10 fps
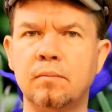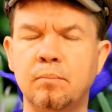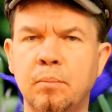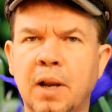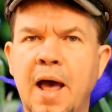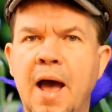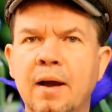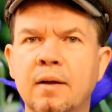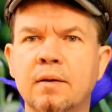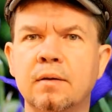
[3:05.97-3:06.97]

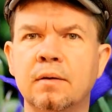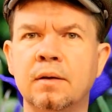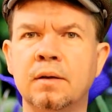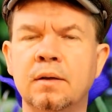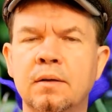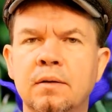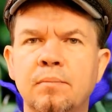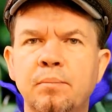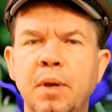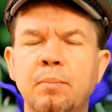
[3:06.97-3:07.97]
Black
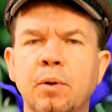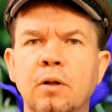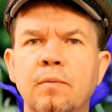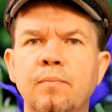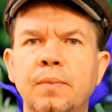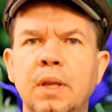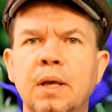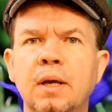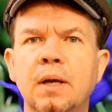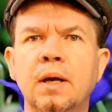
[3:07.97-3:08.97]
people
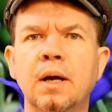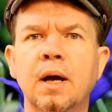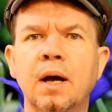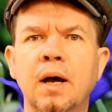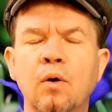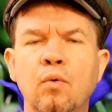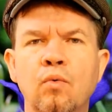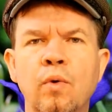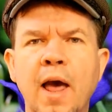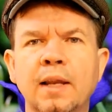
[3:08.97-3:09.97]

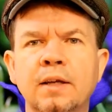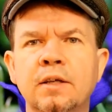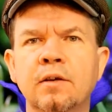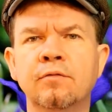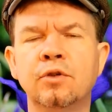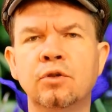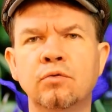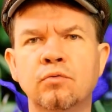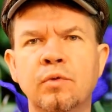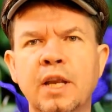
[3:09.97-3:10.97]
relative
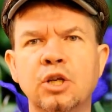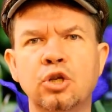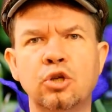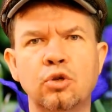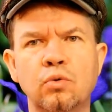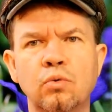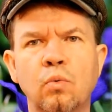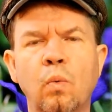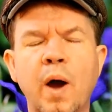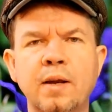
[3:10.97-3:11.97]
to rich
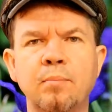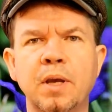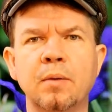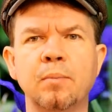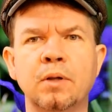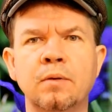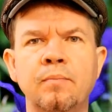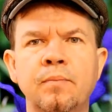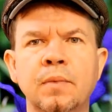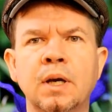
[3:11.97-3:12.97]
white people.
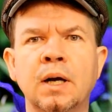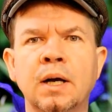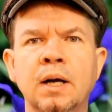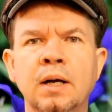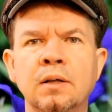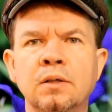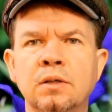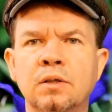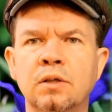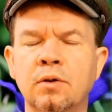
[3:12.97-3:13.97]

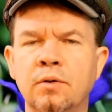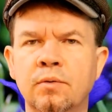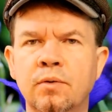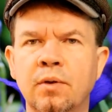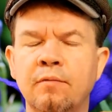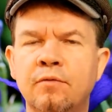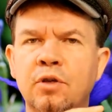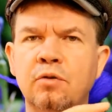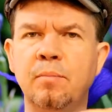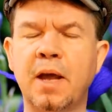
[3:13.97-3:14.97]
So you have
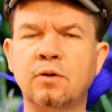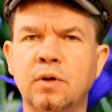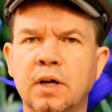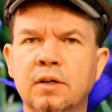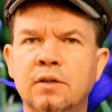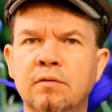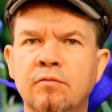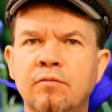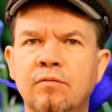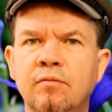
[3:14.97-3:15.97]
two metrics
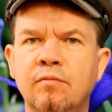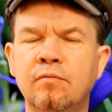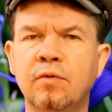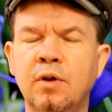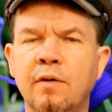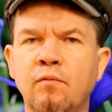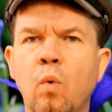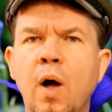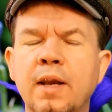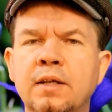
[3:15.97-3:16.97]
of,
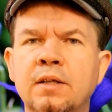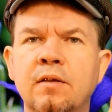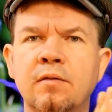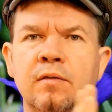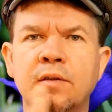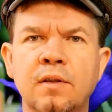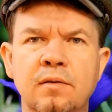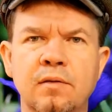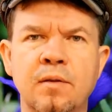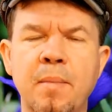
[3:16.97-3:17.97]
one is the
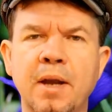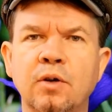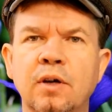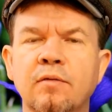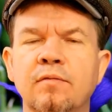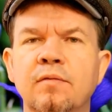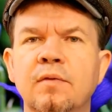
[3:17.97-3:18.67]
metric of,